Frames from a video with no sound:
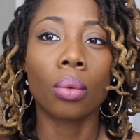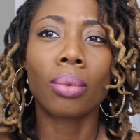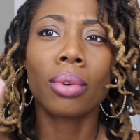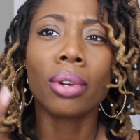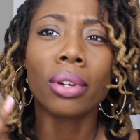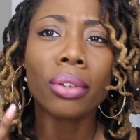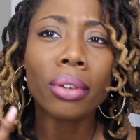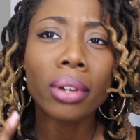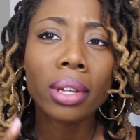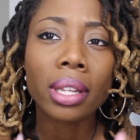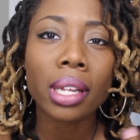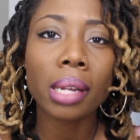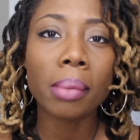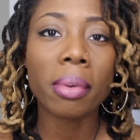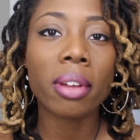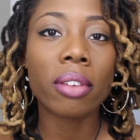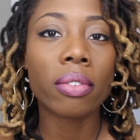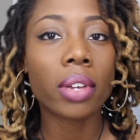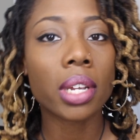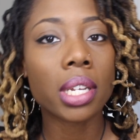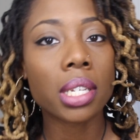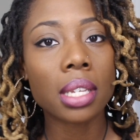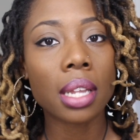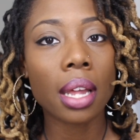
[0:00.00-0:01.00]
Well, you can look at my
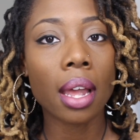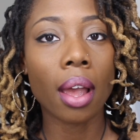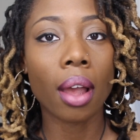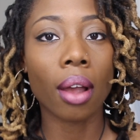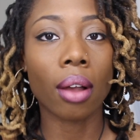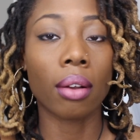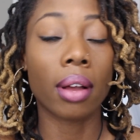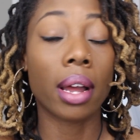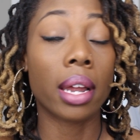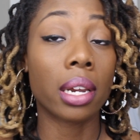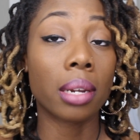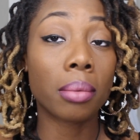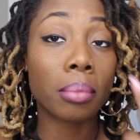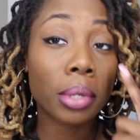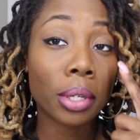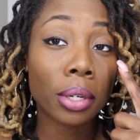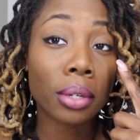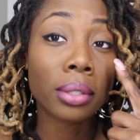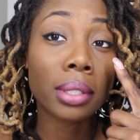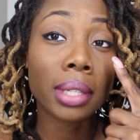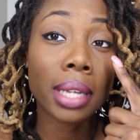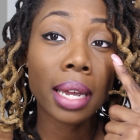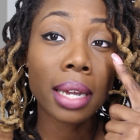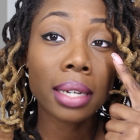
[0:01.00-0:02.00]
face now. I didn't put
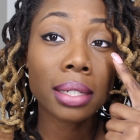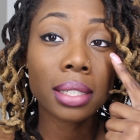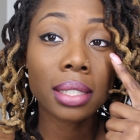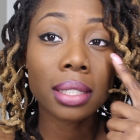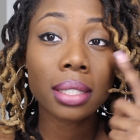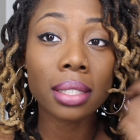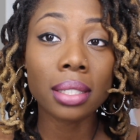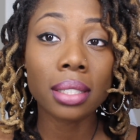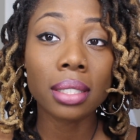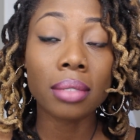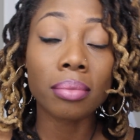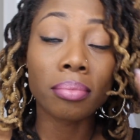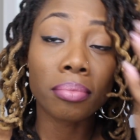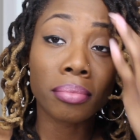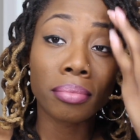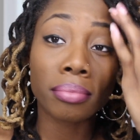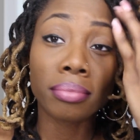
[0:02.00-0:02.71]
on lashes.